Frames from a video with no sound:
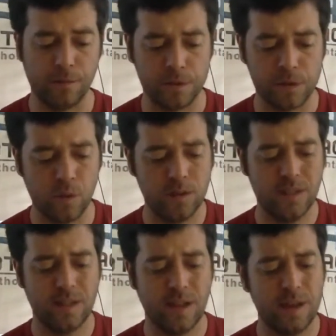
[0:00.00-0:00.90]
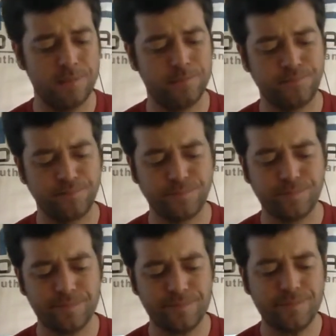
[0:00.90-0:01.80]
From the Swansea side,
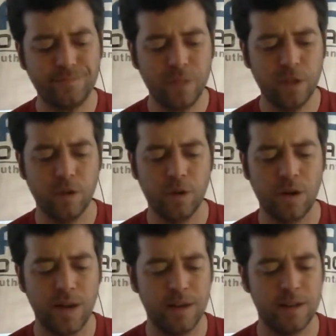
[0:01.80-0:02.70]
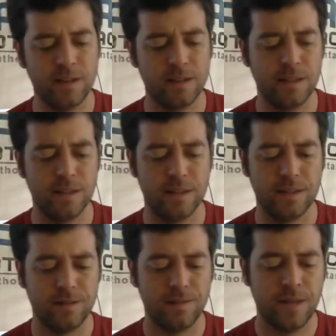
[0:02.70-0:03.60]
United
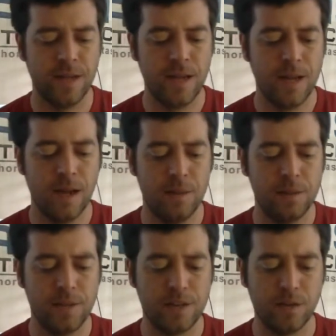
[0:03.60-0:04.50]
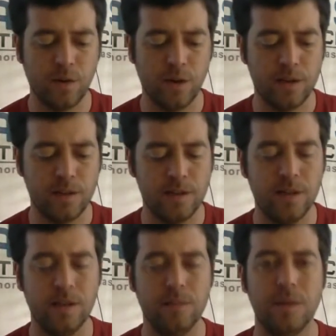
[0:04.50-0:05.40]
is a possession-oriented
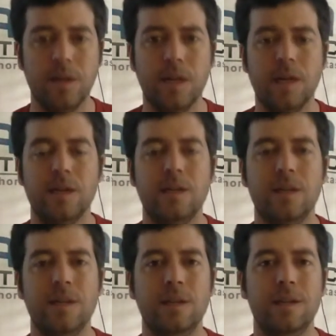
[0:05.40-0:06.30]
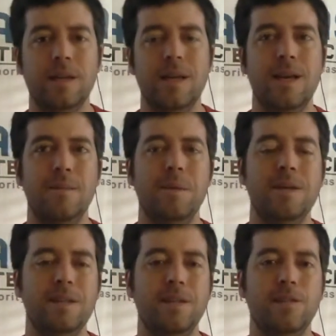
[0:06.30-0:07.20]
team and
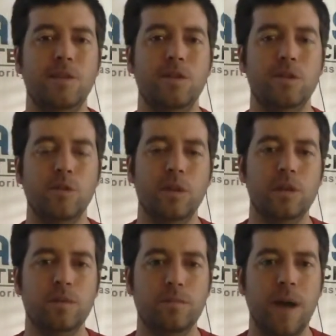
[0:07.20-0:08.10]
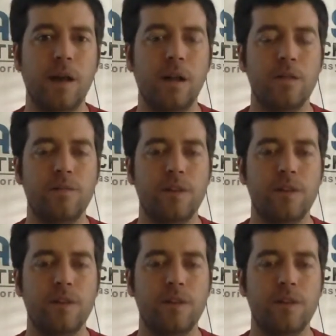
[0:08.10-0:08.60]
makes it difficult to really pile up